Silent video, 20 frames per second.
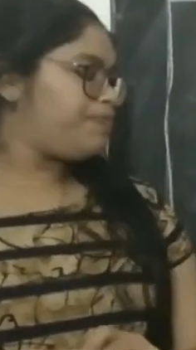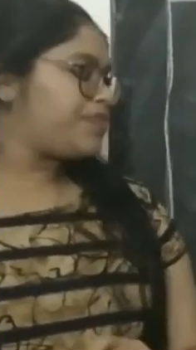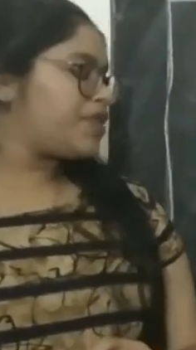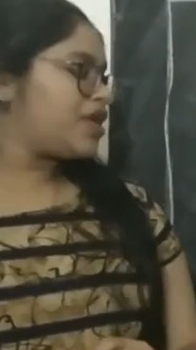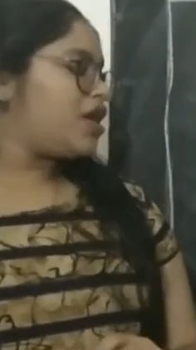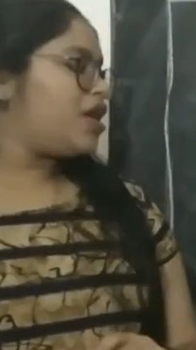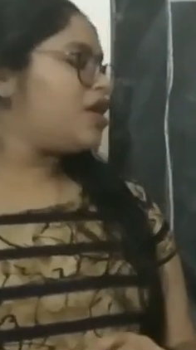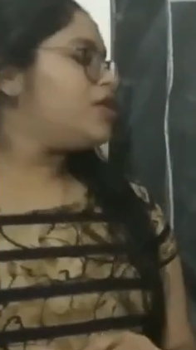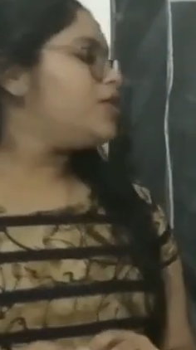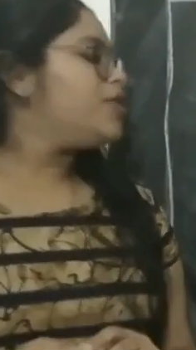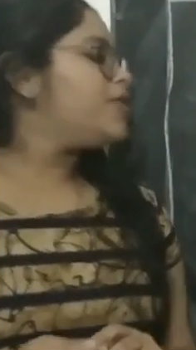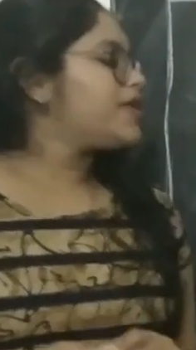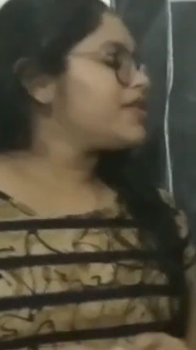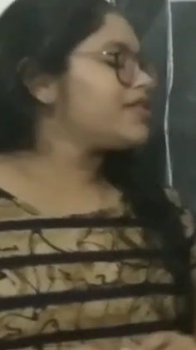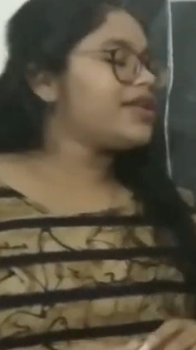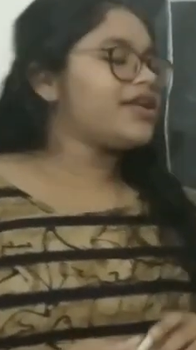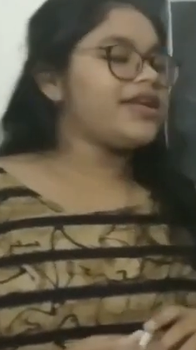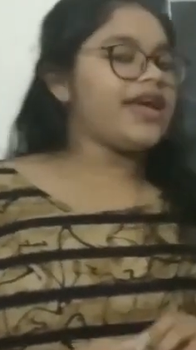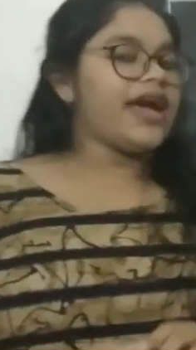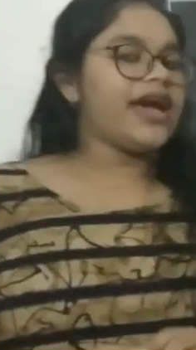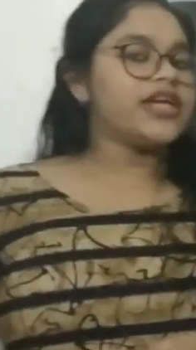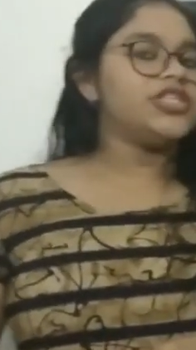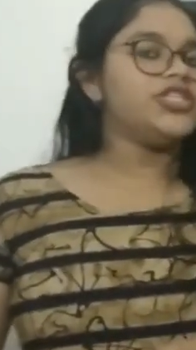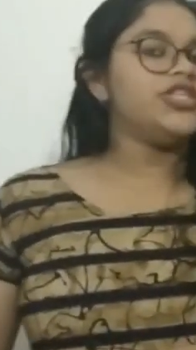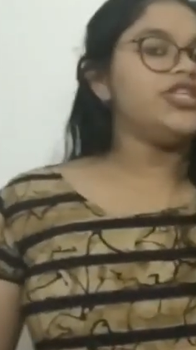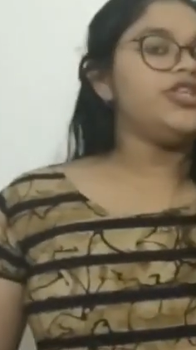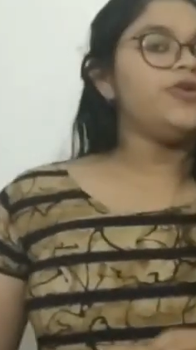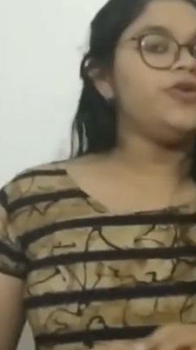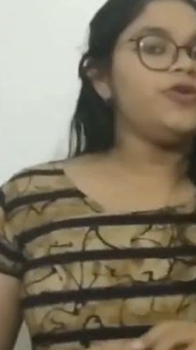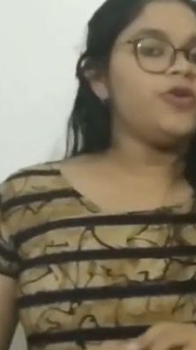During the reaction, you
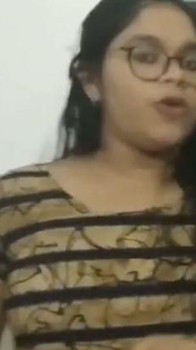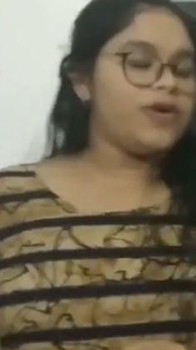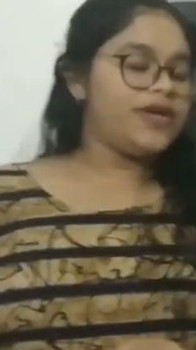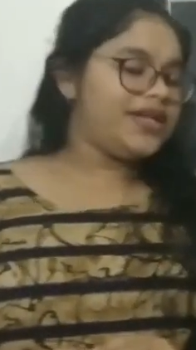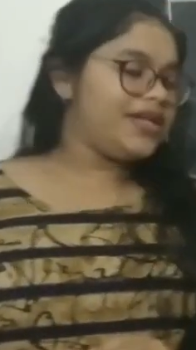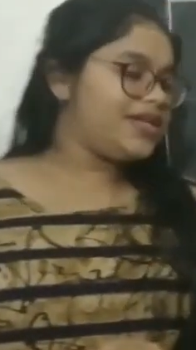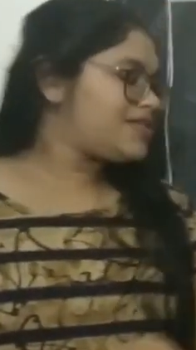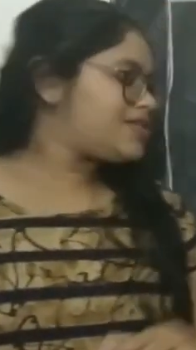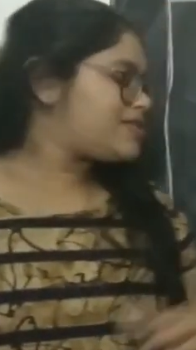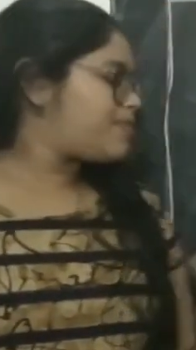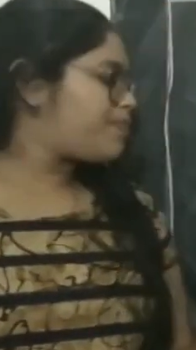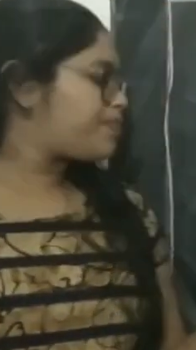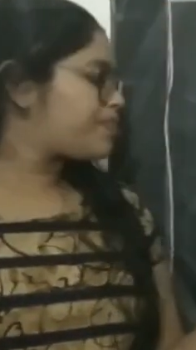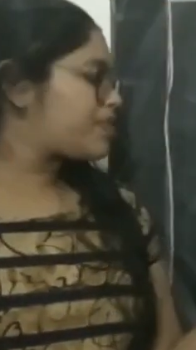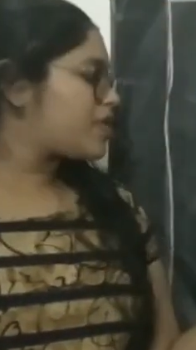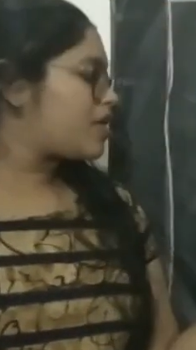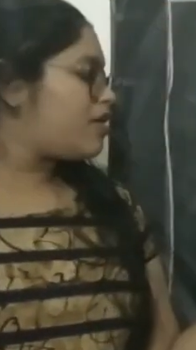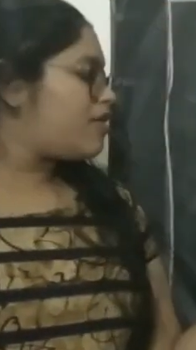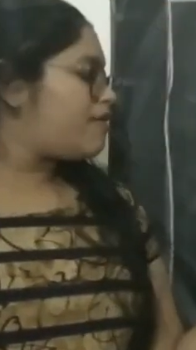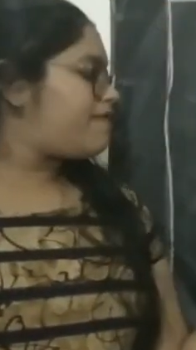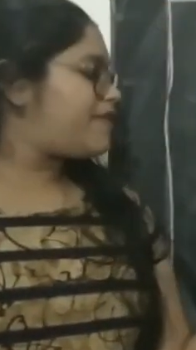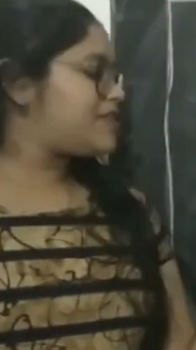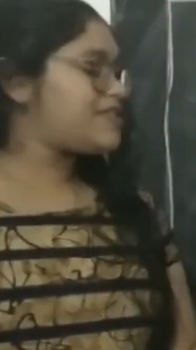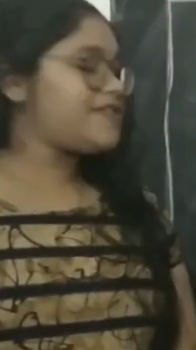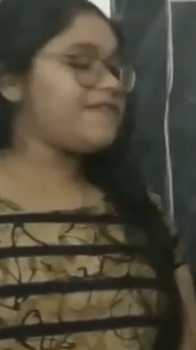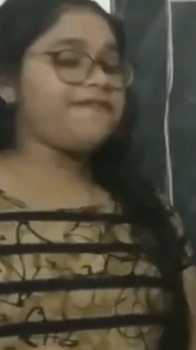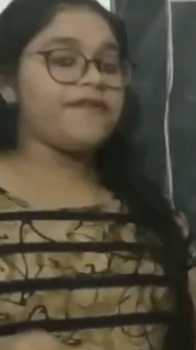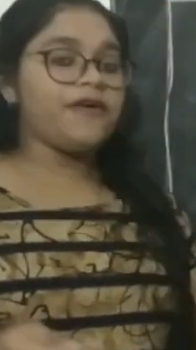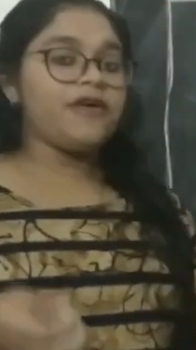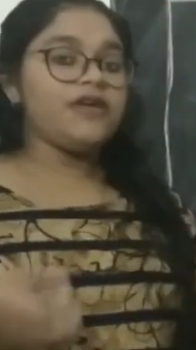notice, first of
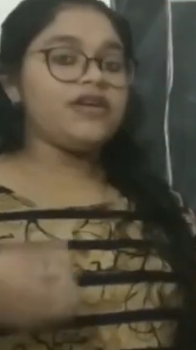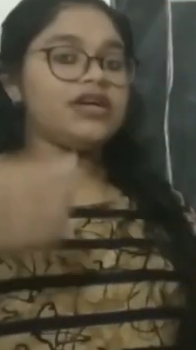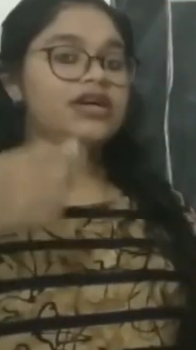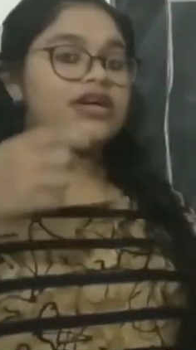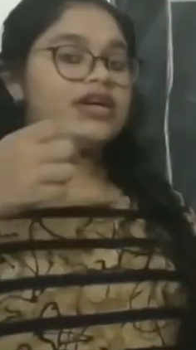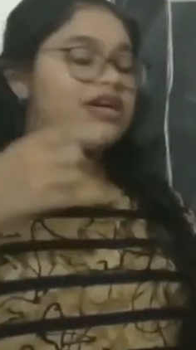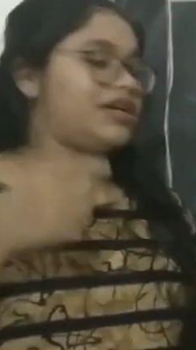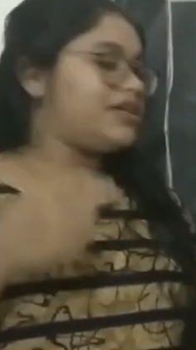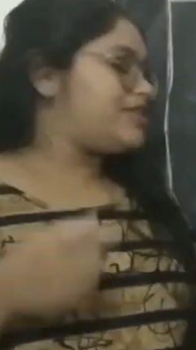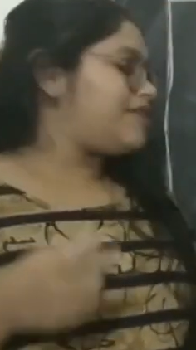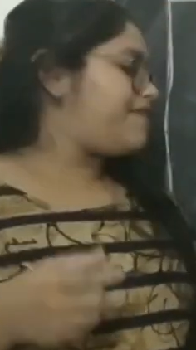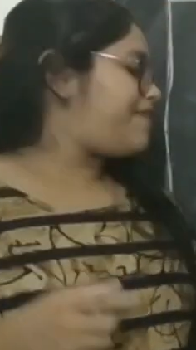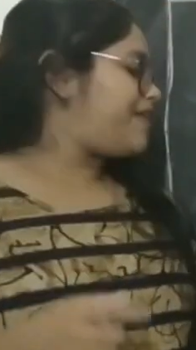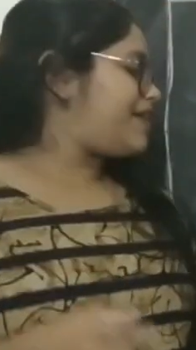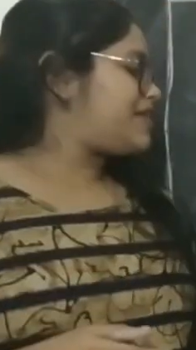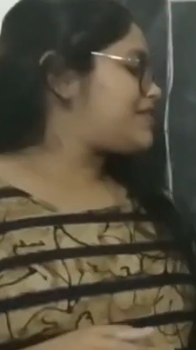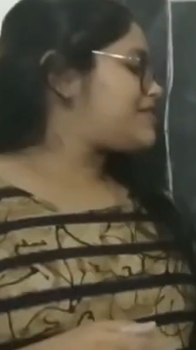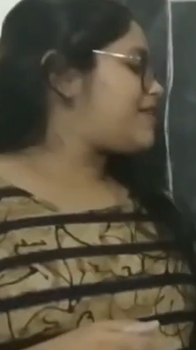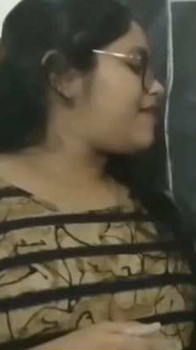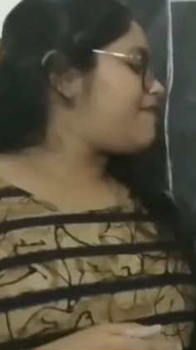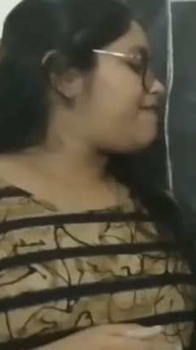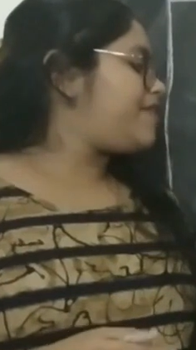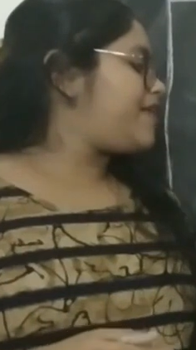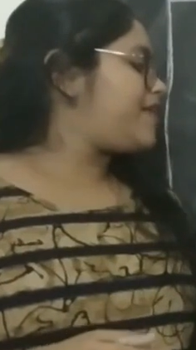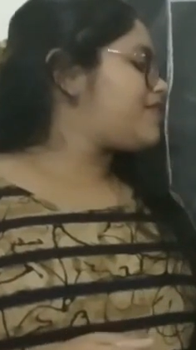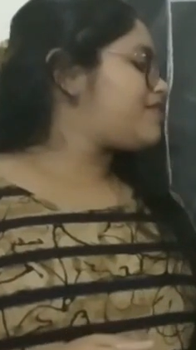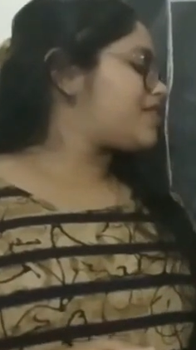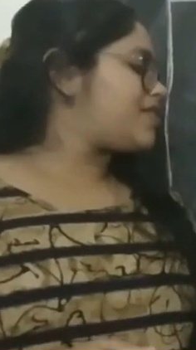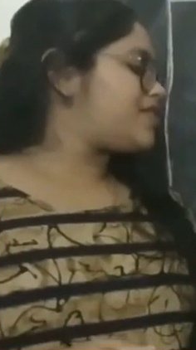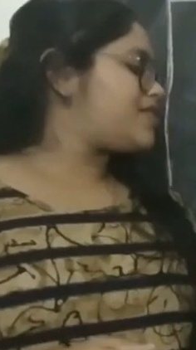all, the ferrous sulfate
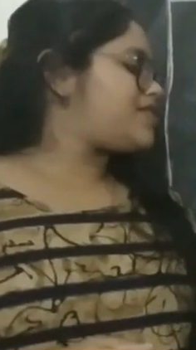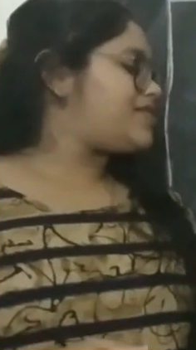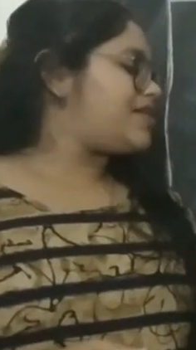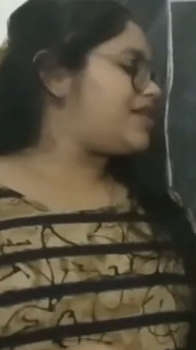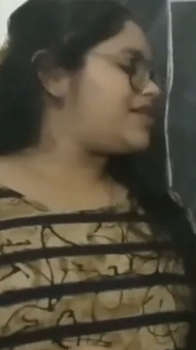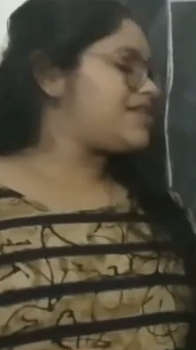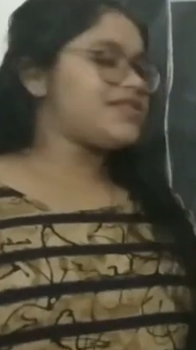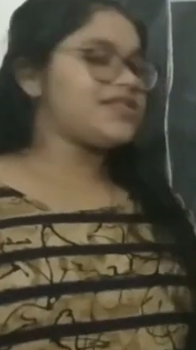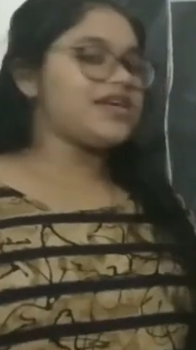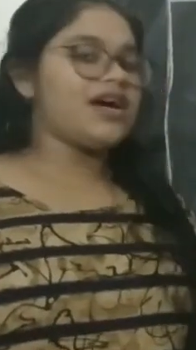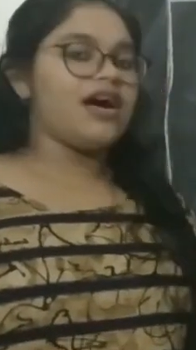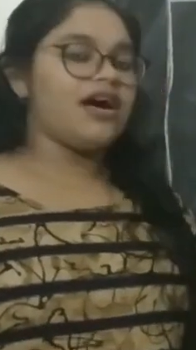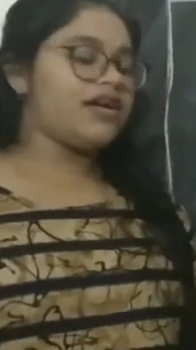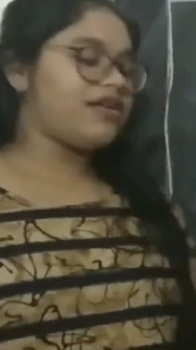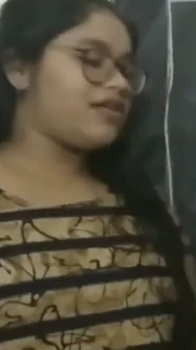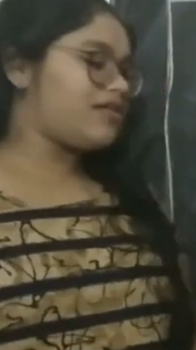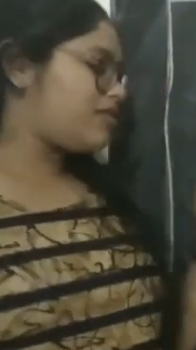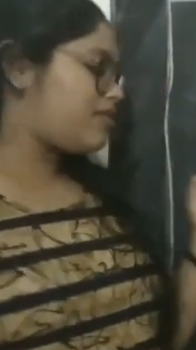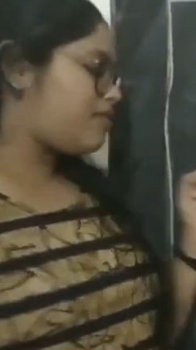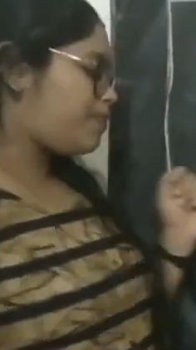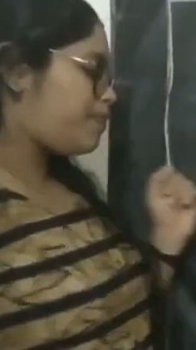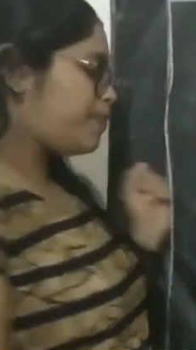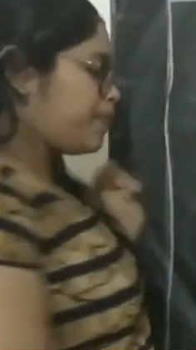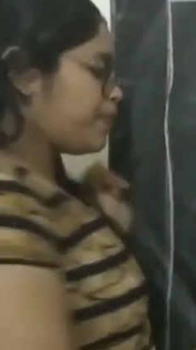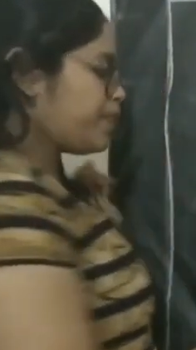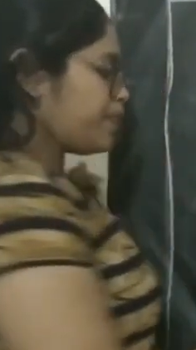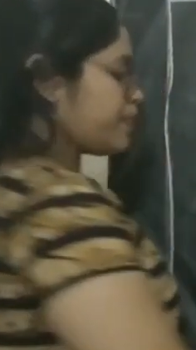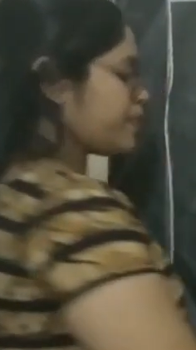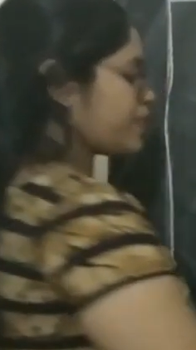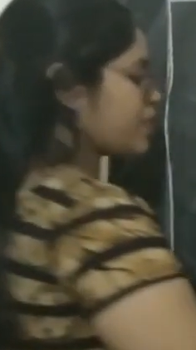crystals are
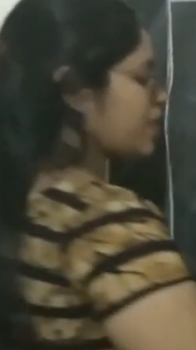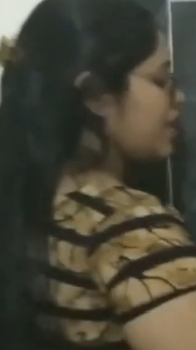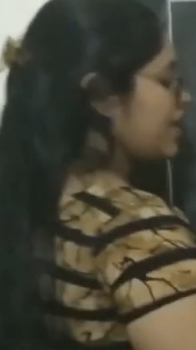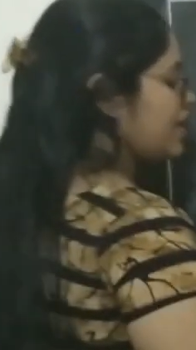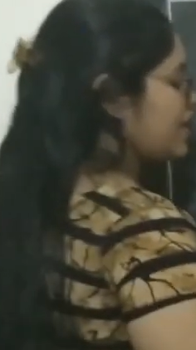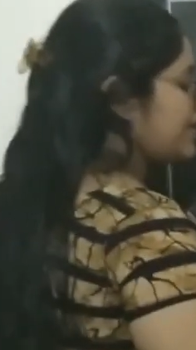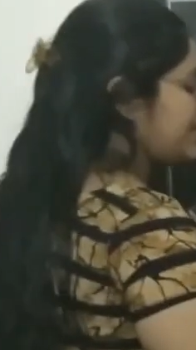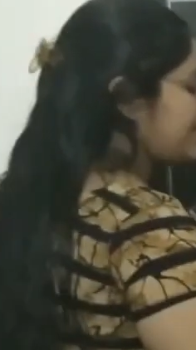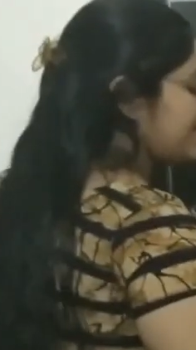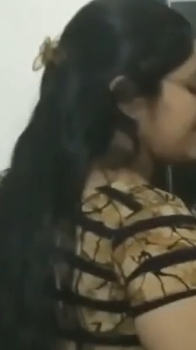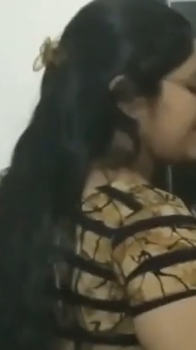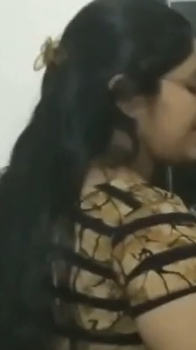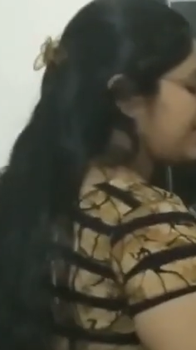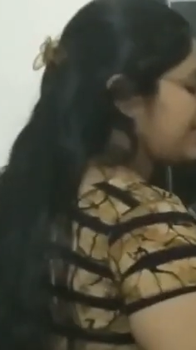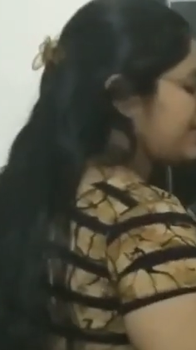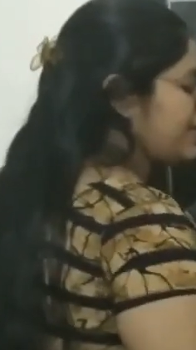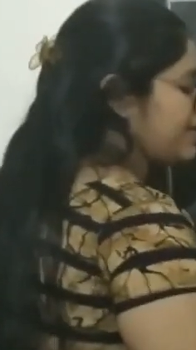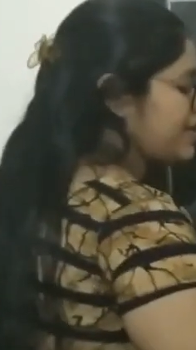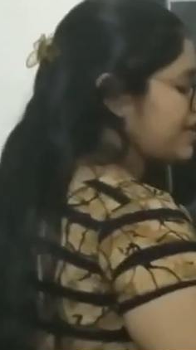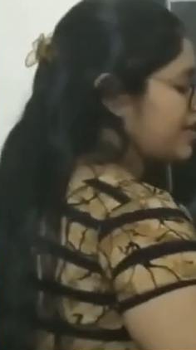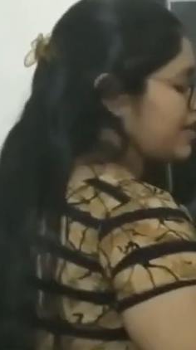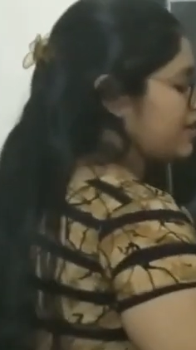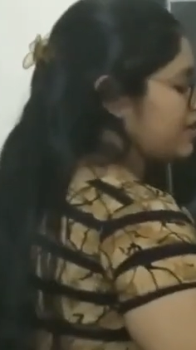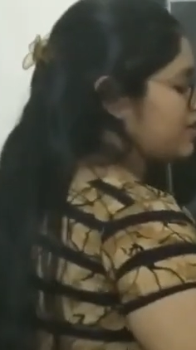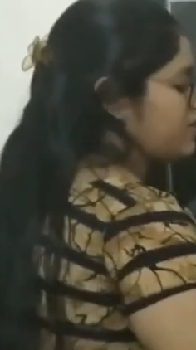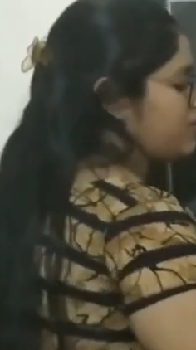green in color.